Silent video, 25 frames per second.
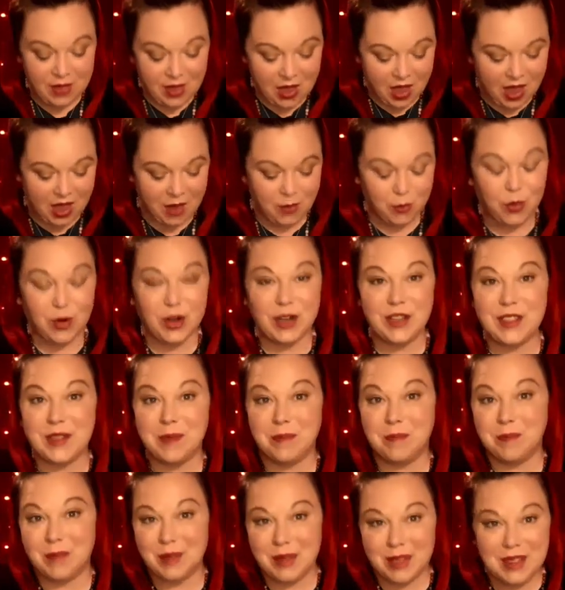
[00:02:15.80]
And we're in
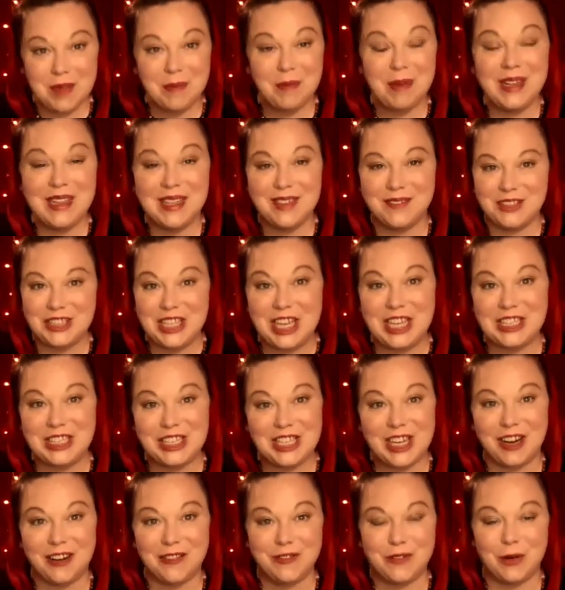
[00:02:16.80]
the middle of
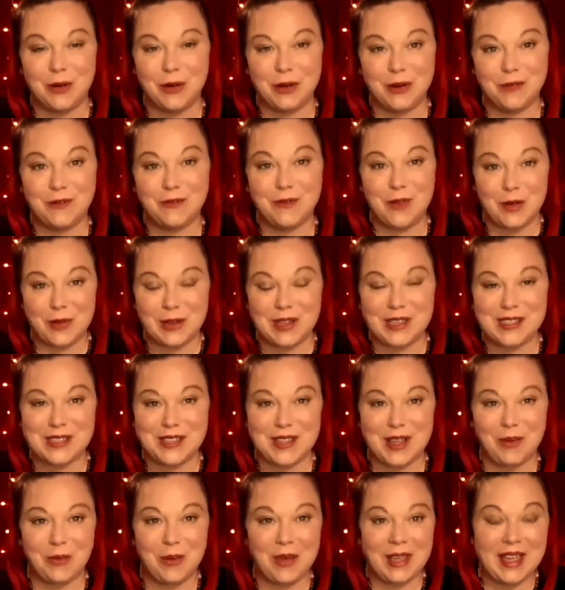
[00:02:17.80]
changing our focus so
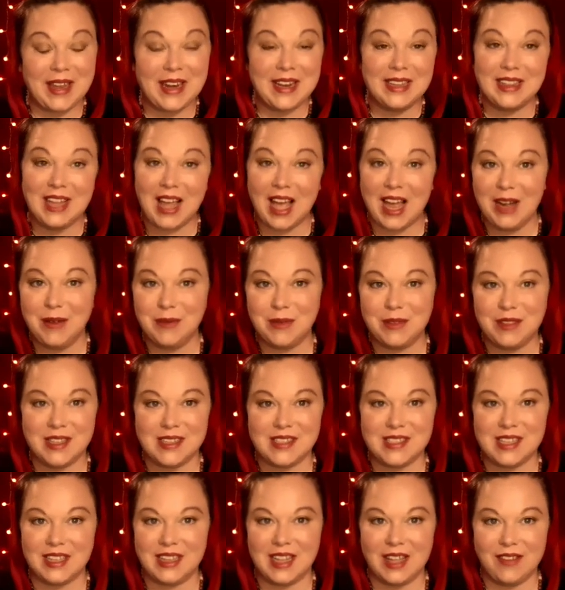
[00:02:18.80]
that we can align with
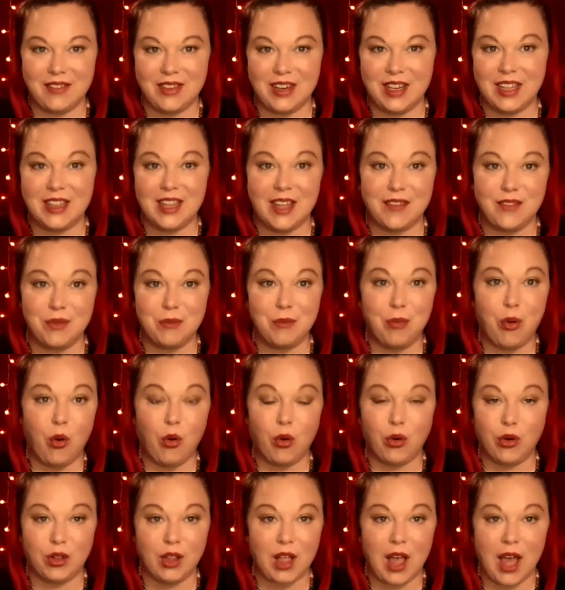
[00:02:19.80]
this 1111
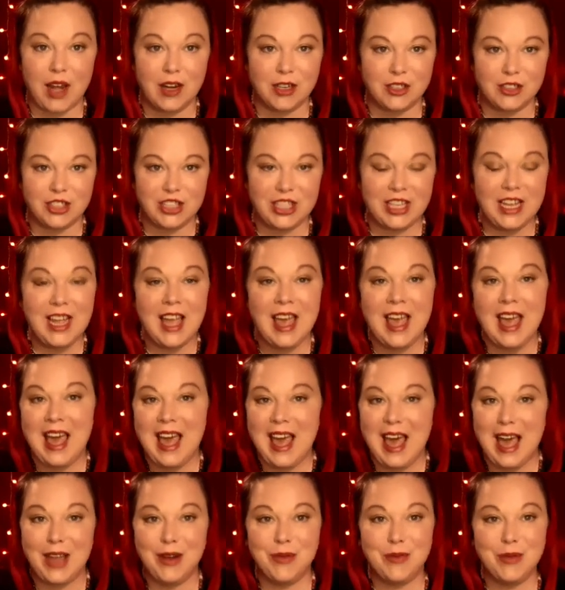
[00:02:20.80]
portal energy
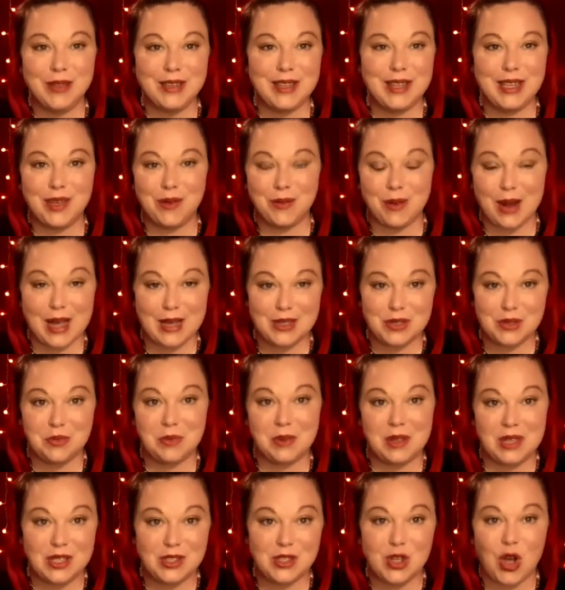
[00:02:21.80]
and really grasp
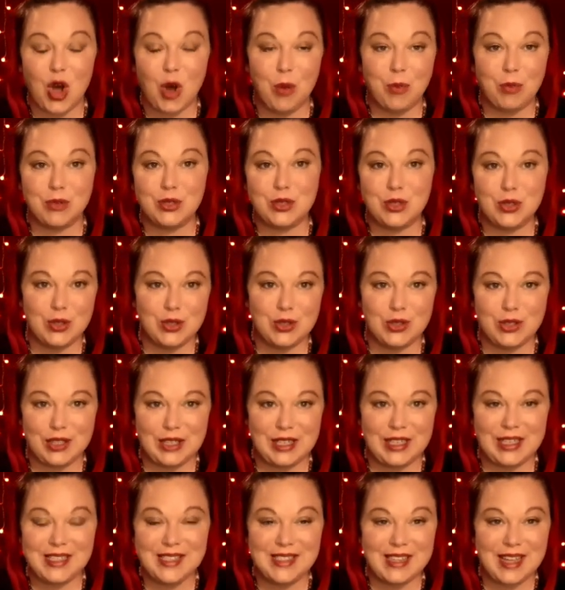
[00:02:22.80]
these
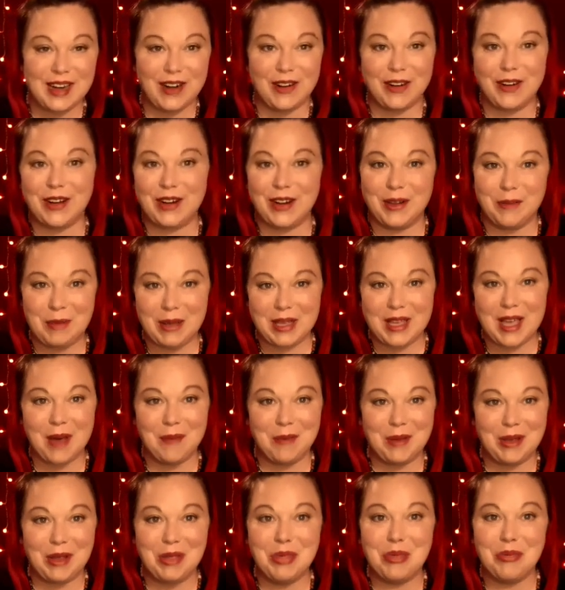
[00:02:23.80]
opportunities that are going to be
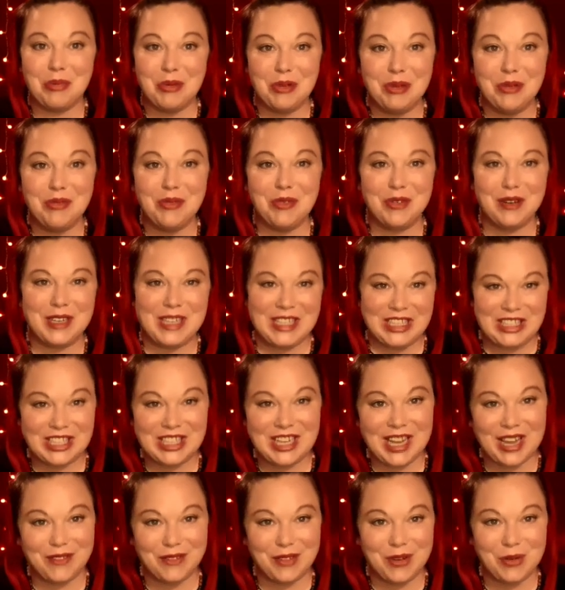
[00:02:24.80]
coming through for each and
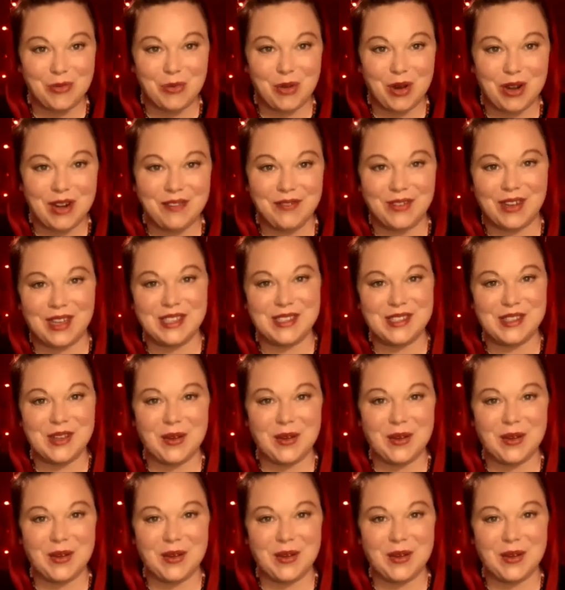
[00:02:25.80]
every one of us.